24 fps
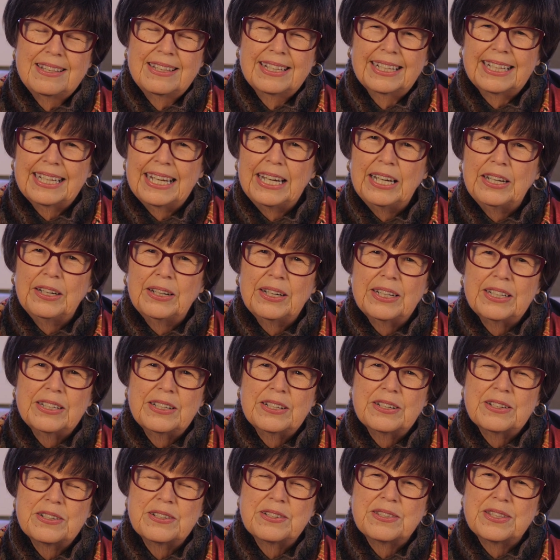The
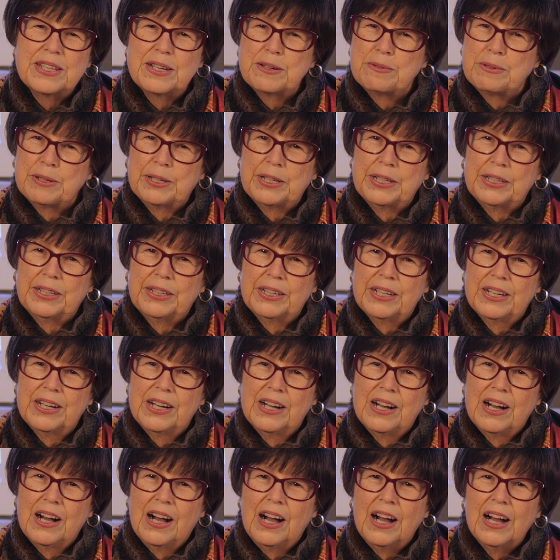characters they were
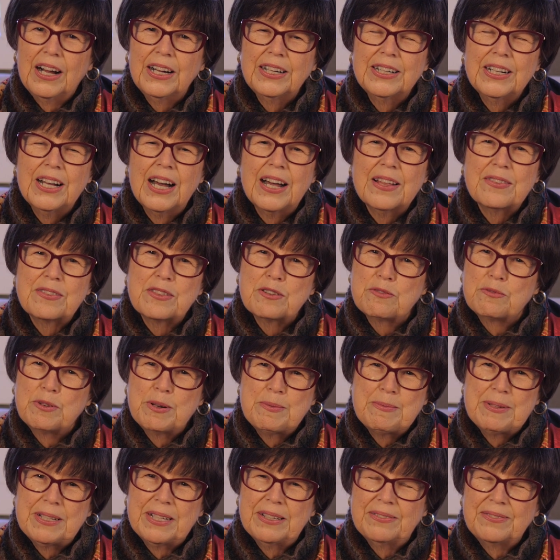are not the
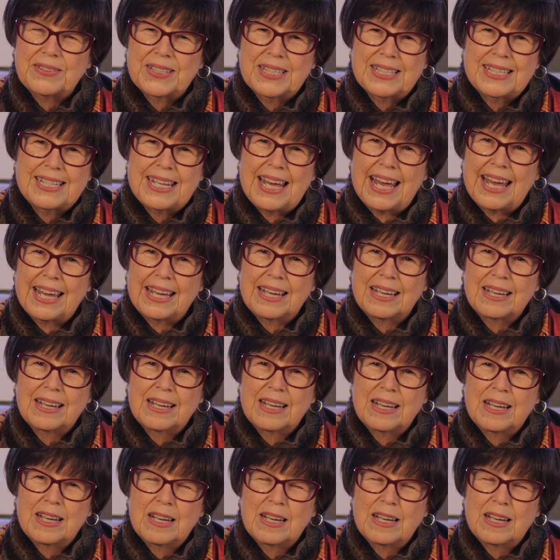women of today,